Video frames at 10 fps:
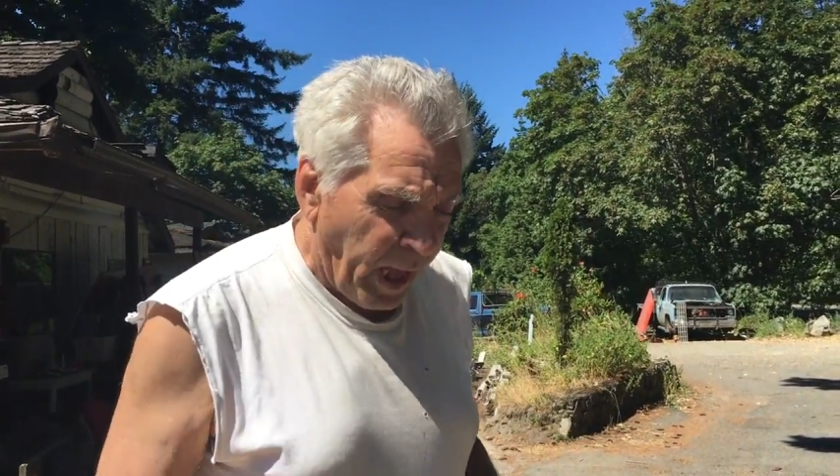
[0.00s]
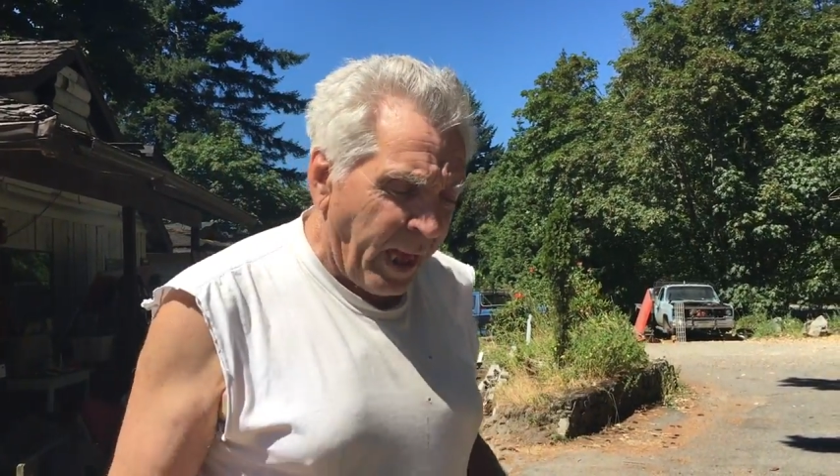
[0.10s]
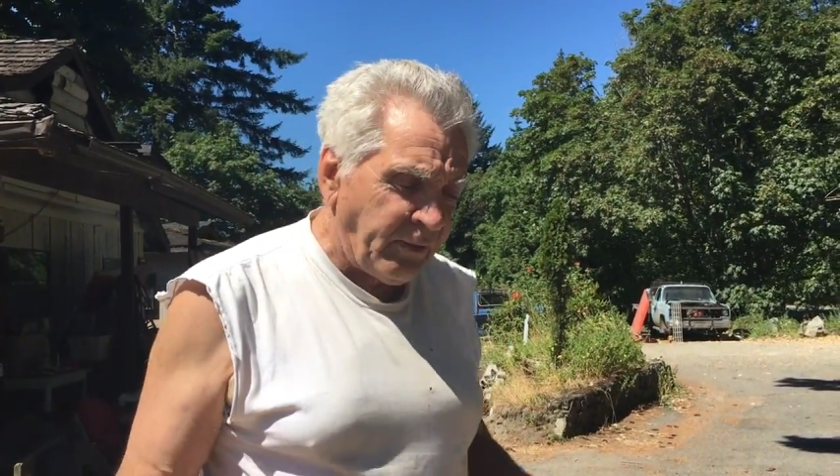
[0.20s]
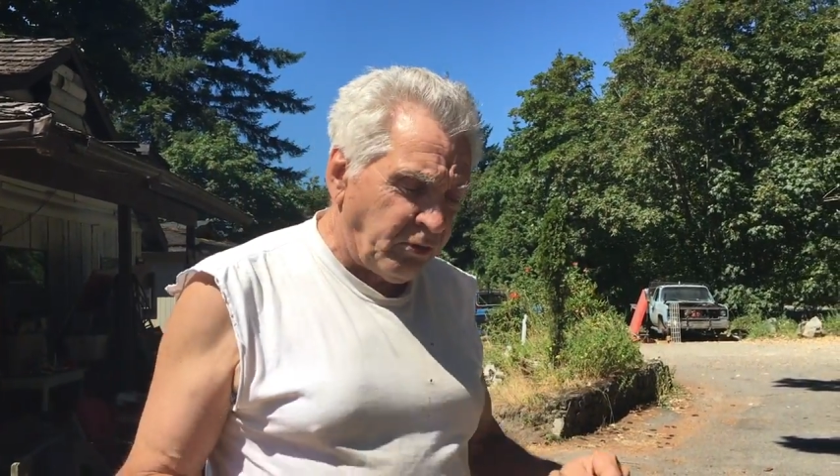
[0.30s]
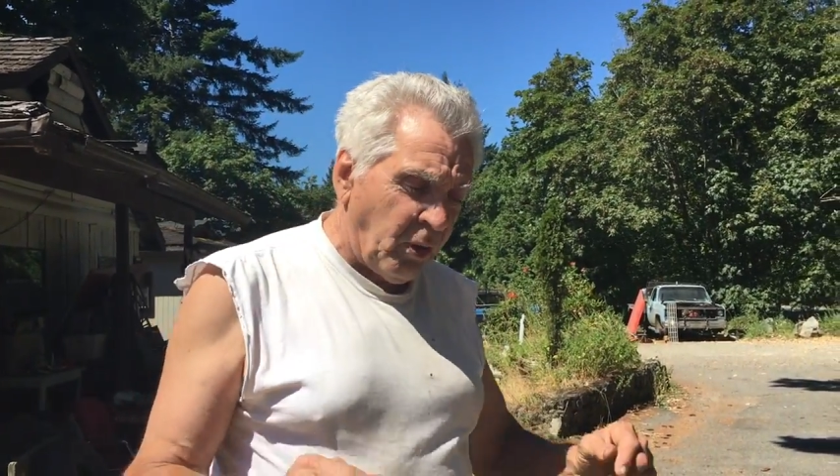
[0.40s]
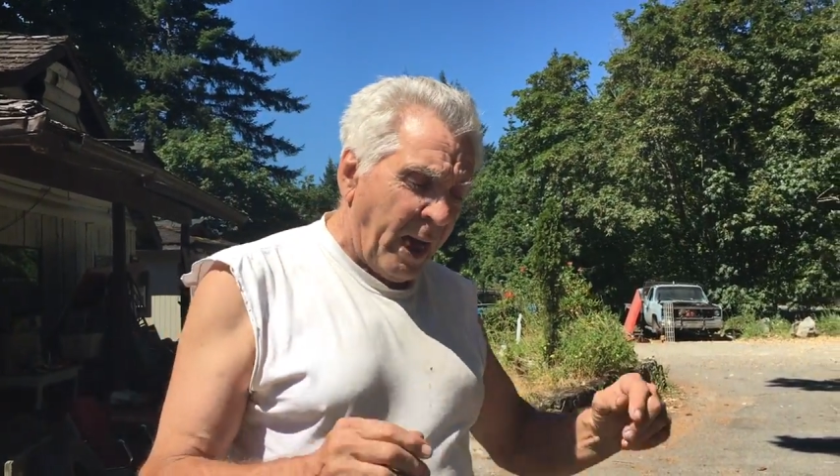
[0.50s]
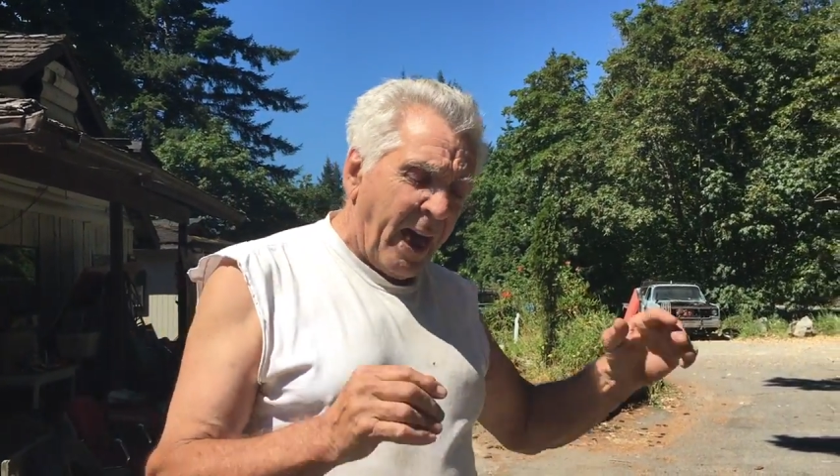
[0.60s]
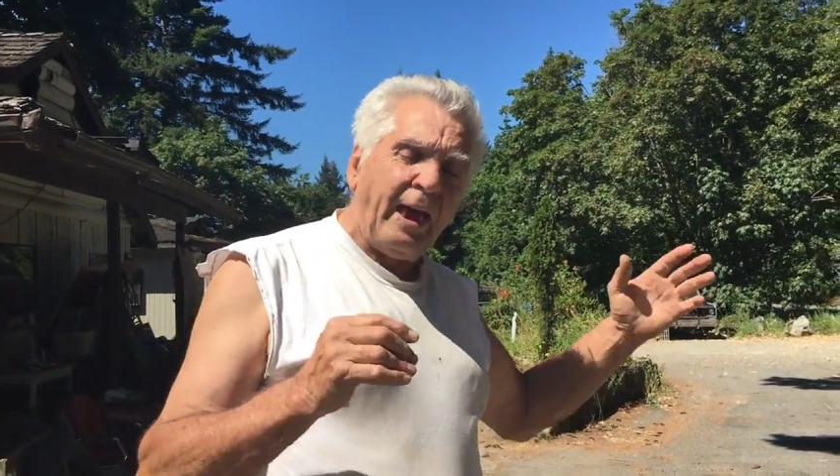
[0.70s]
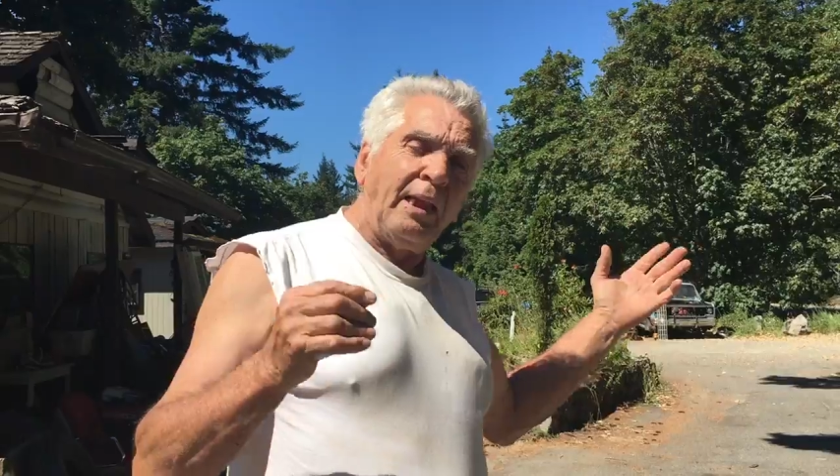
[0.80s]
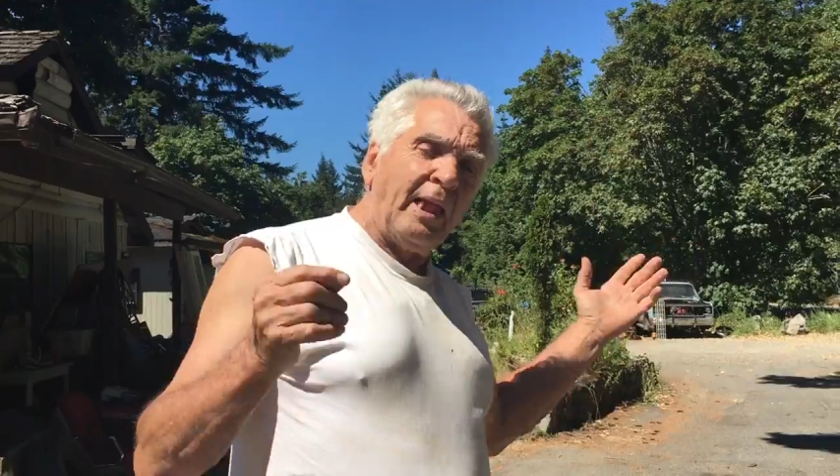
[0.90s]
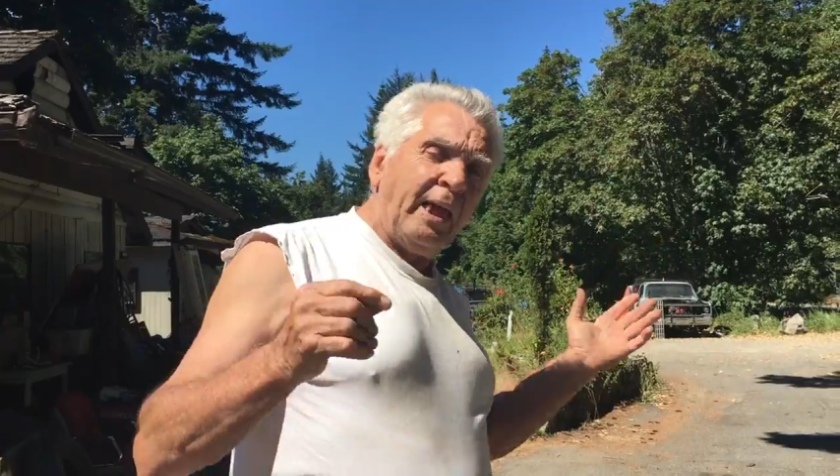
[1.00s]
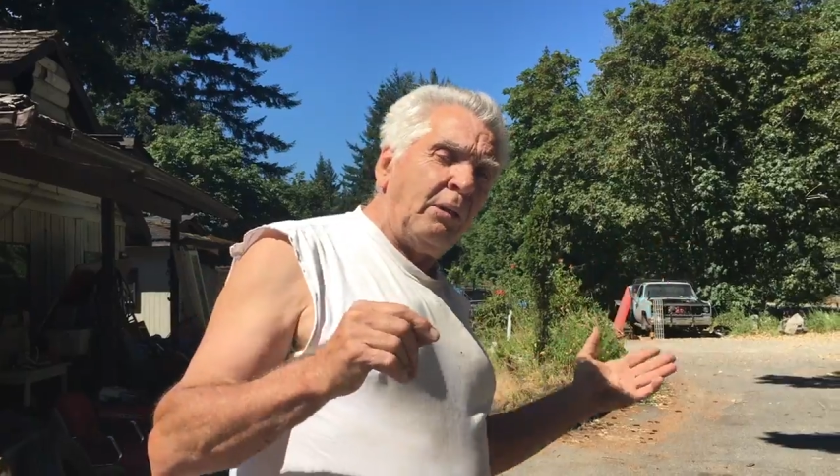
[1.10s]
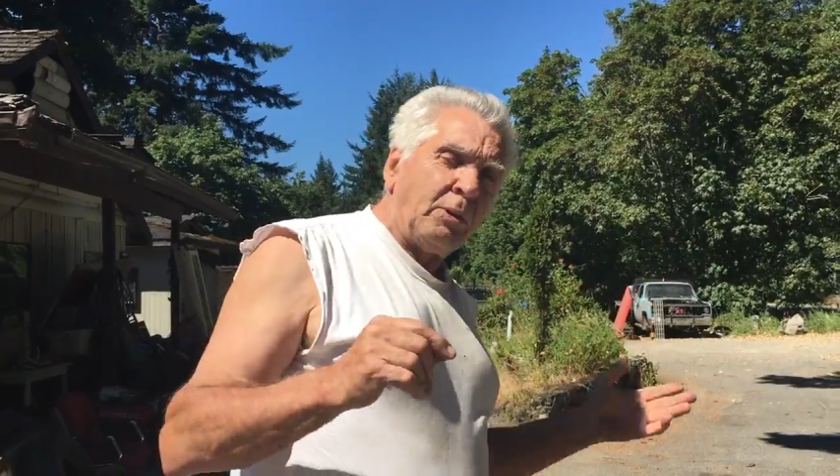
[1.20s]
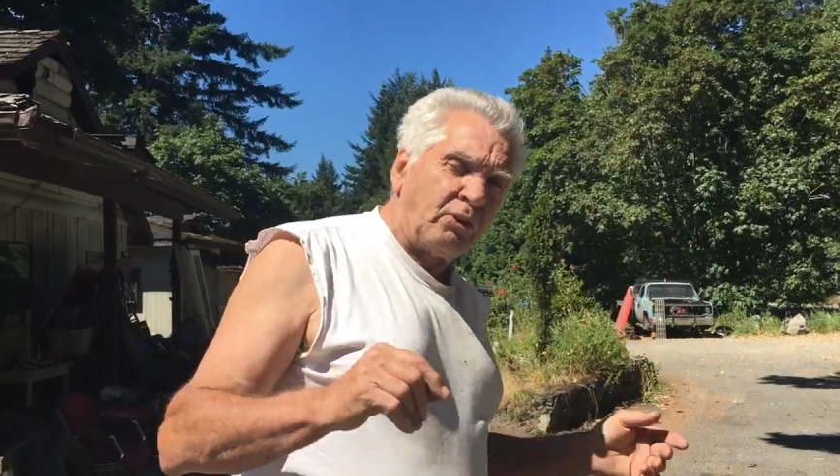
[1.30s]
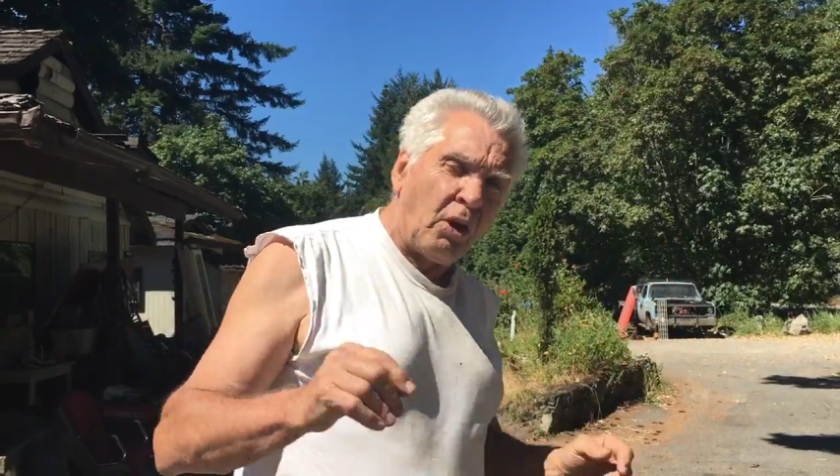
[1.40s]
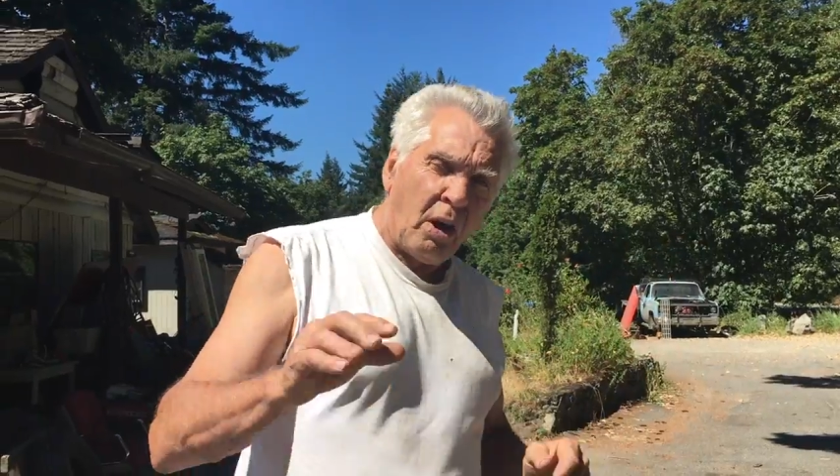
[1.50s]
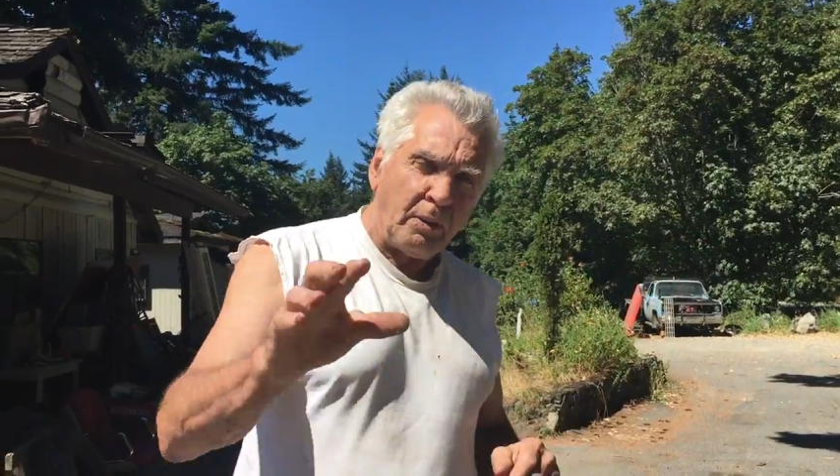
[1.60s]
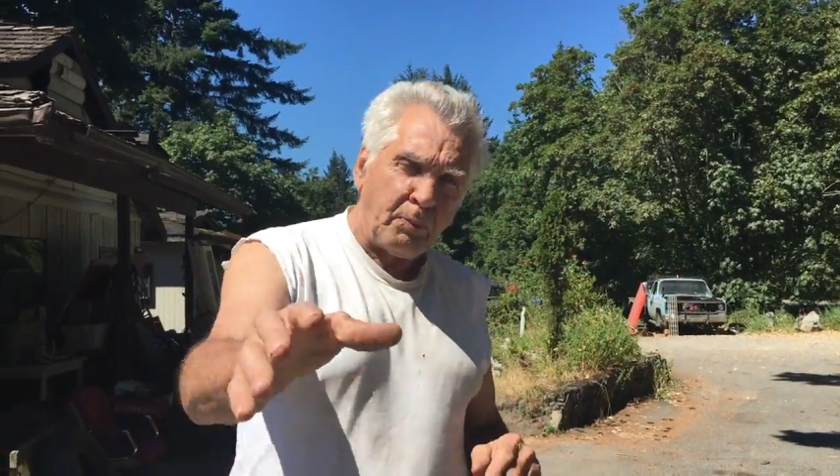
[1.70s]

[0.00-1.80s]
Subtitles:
And so I lay what's called a